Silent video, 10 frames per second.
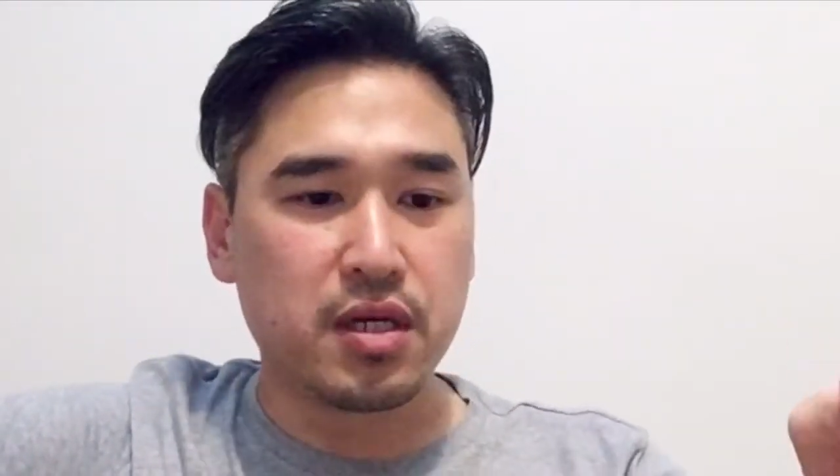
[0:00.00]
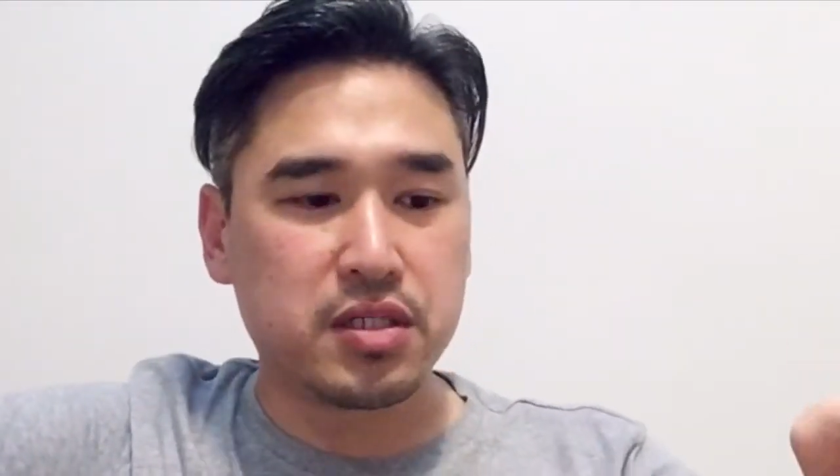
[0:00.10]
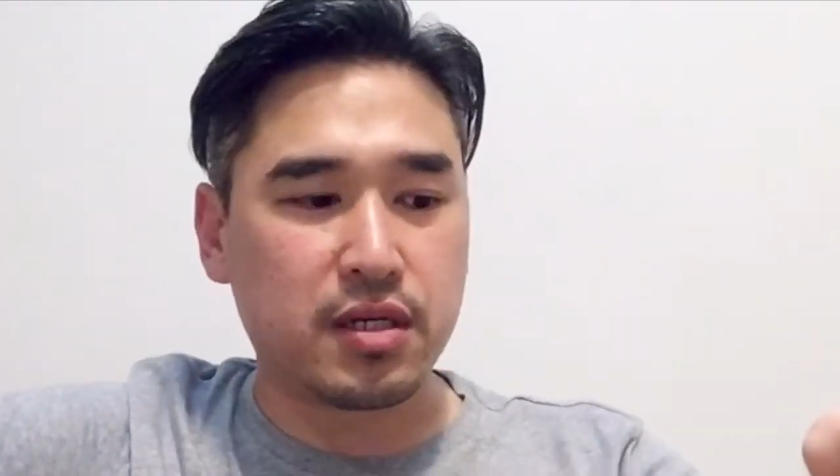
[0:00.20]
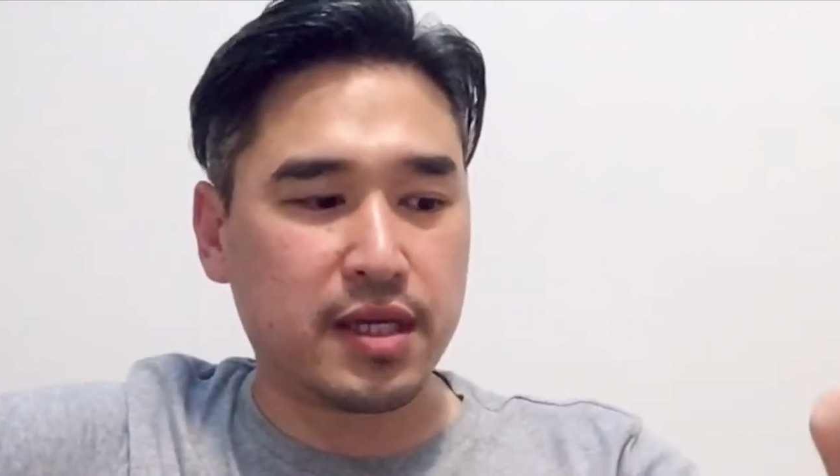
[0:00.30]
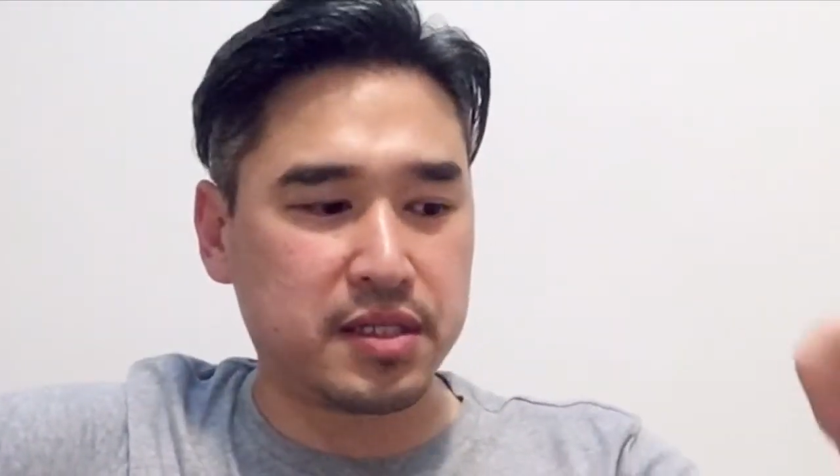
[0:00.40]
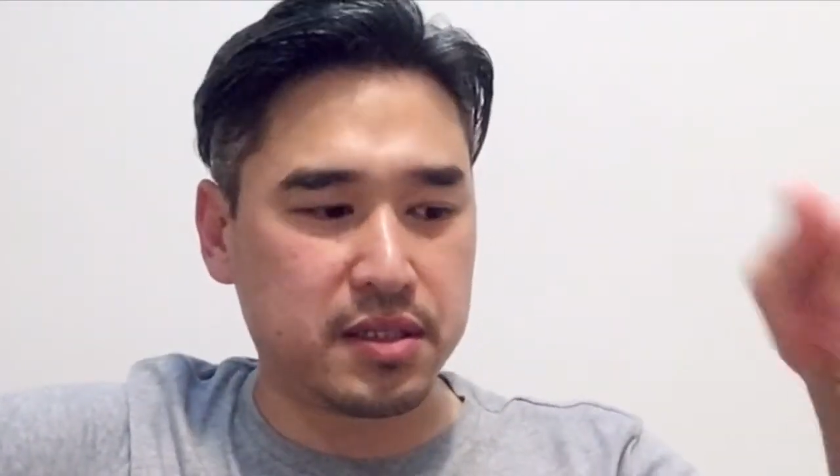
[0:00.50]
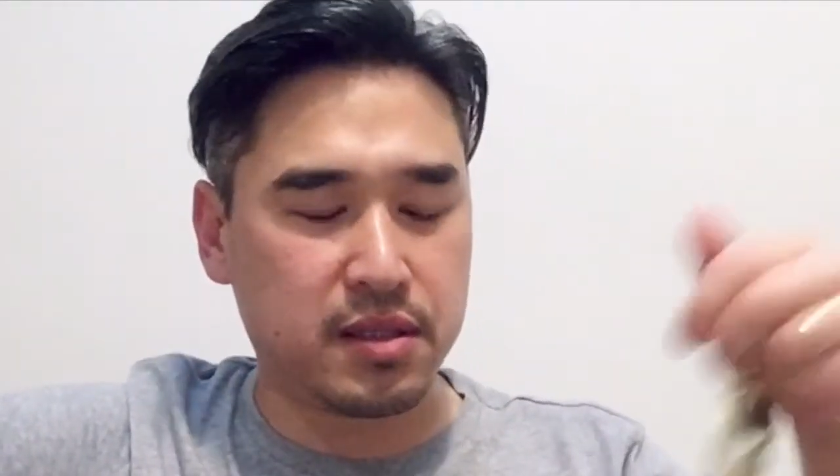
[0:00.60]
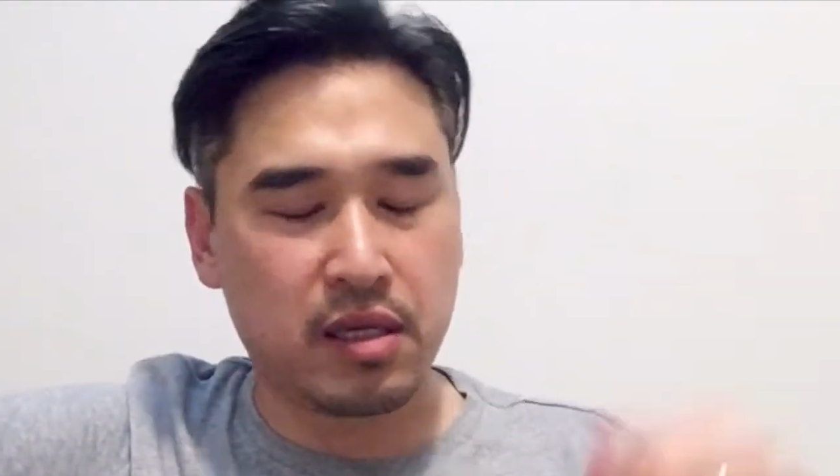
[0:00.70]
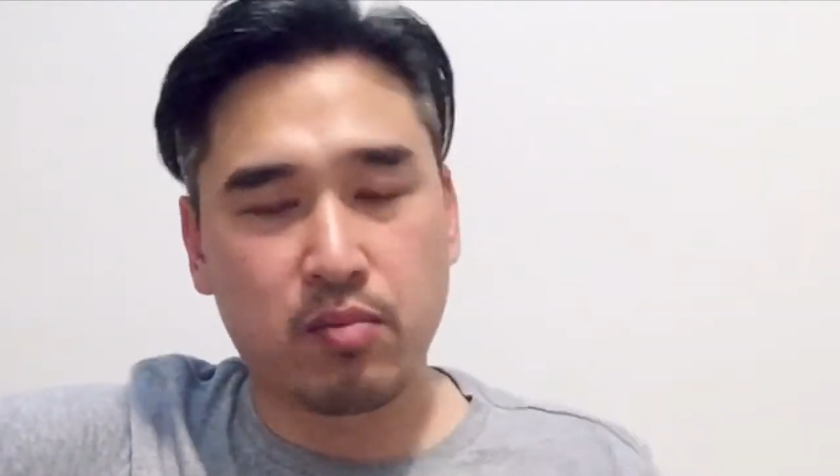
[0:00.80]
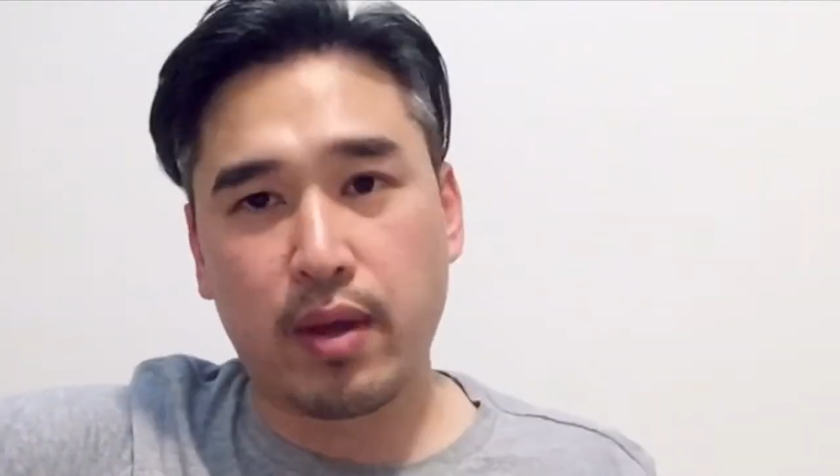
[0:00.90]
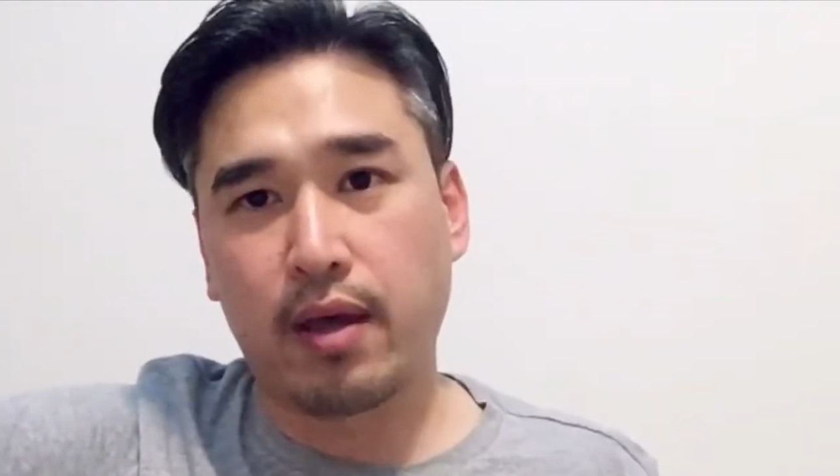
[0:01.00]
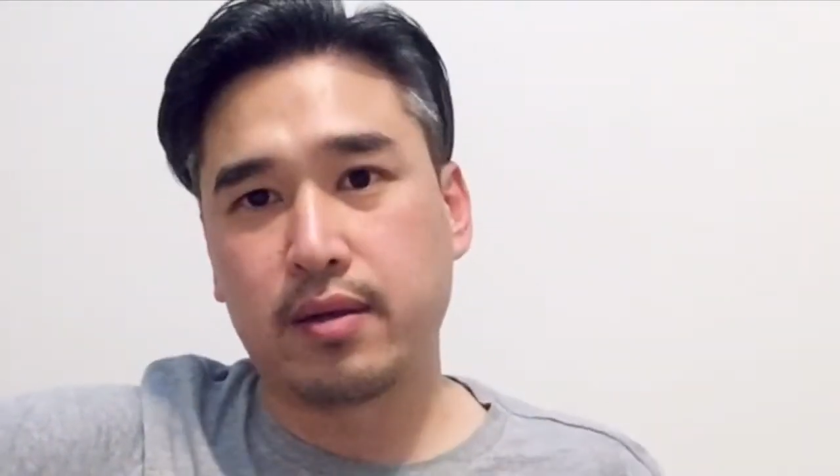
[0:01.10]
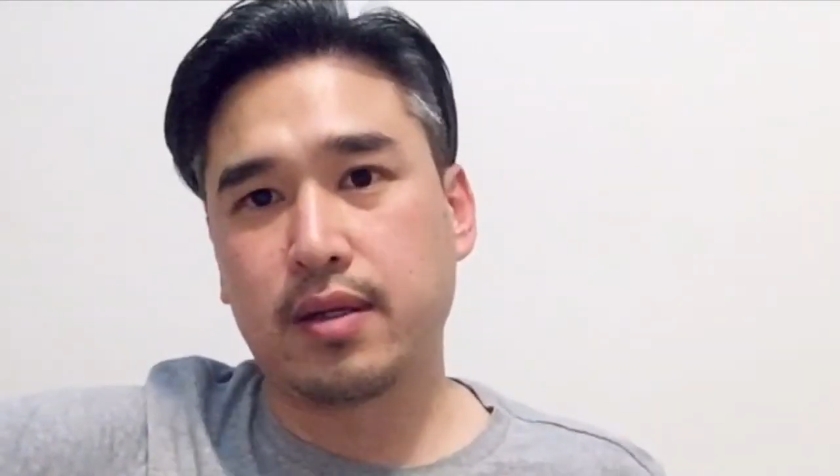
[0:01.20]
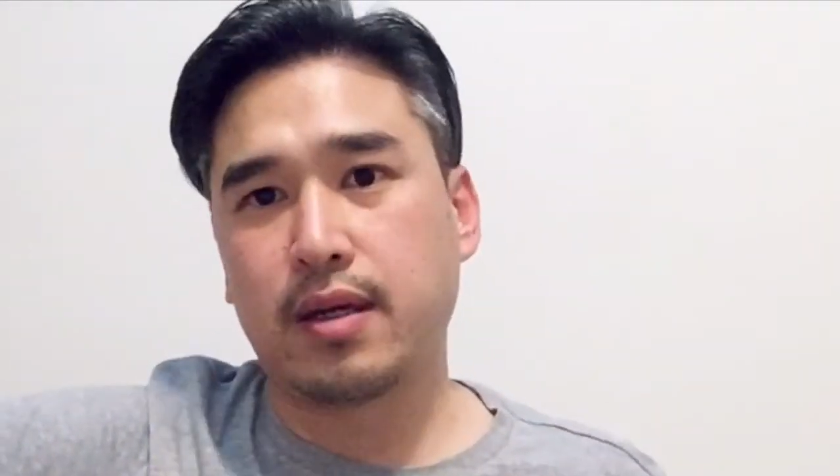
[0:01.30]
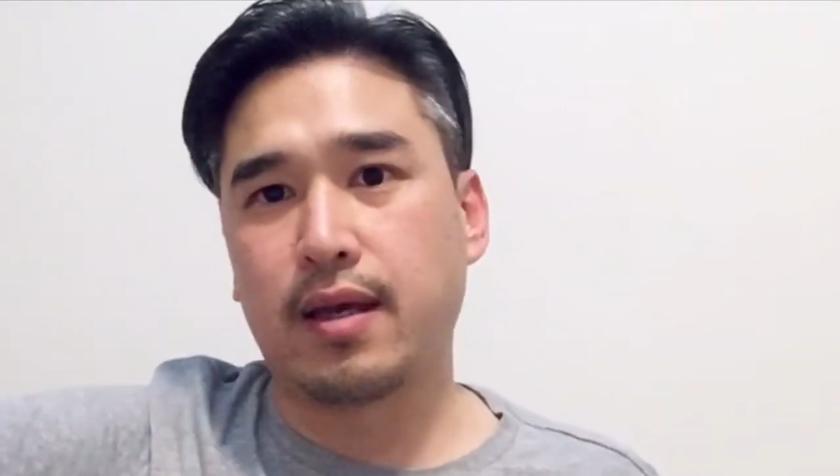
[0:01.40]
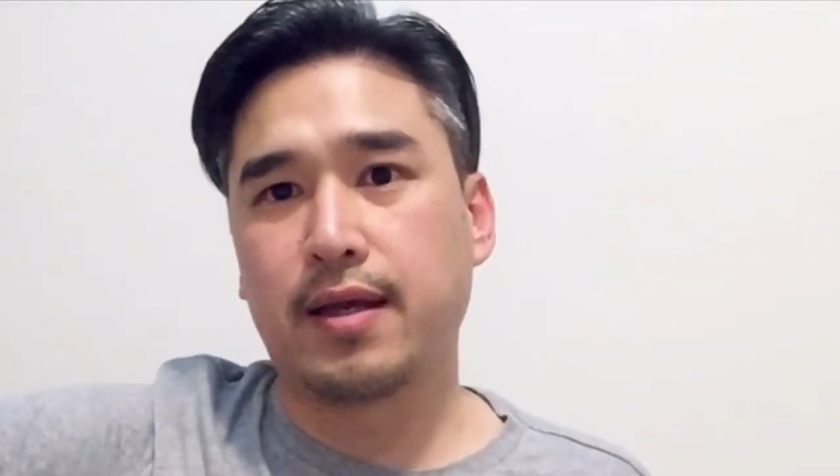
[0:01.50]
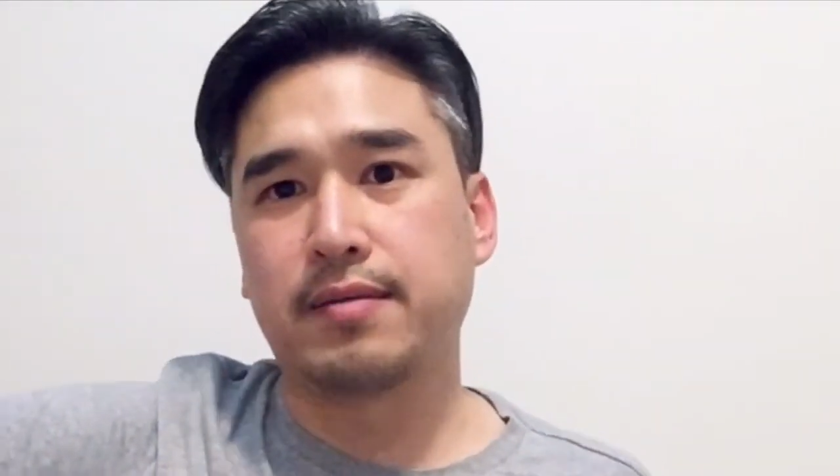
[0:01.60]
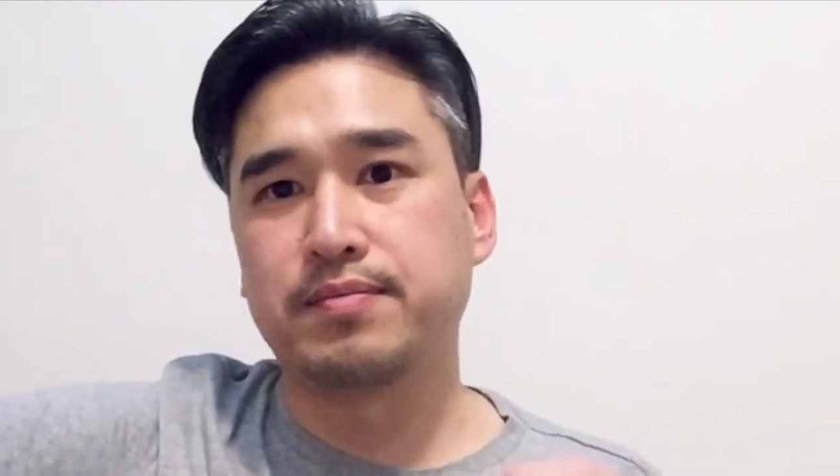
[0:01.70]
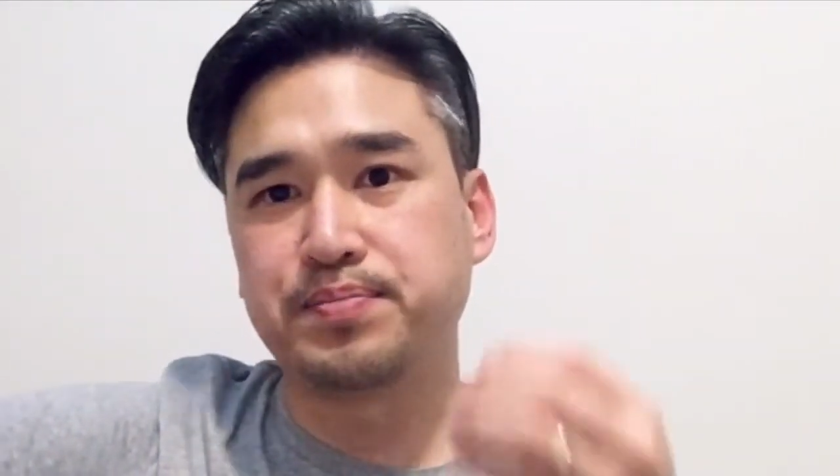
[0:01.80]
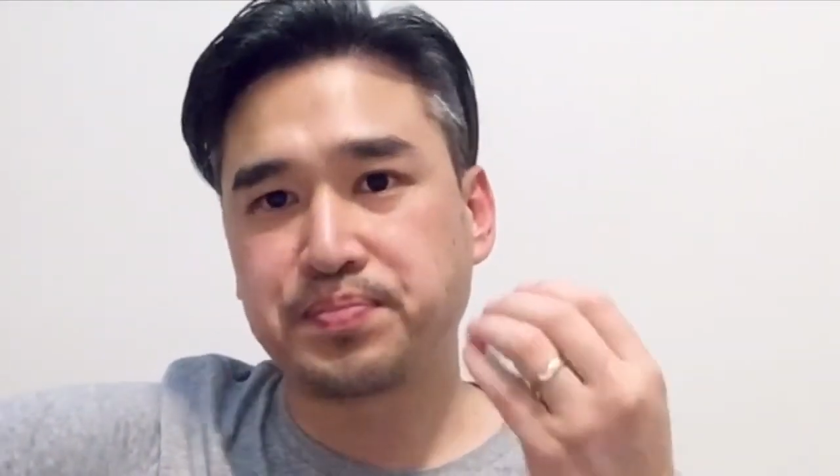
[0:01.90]
So let's think about
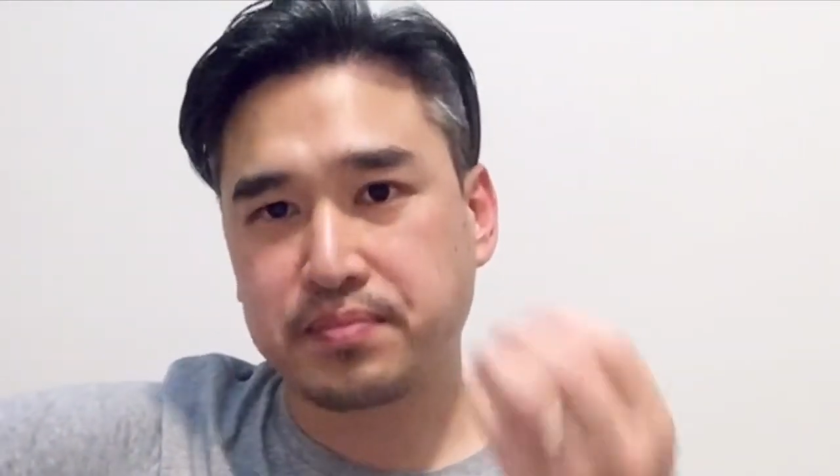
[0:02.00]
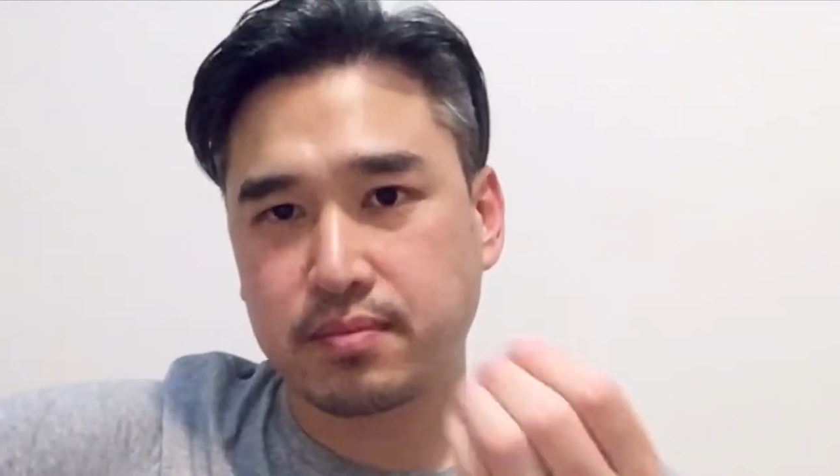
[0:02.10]
um,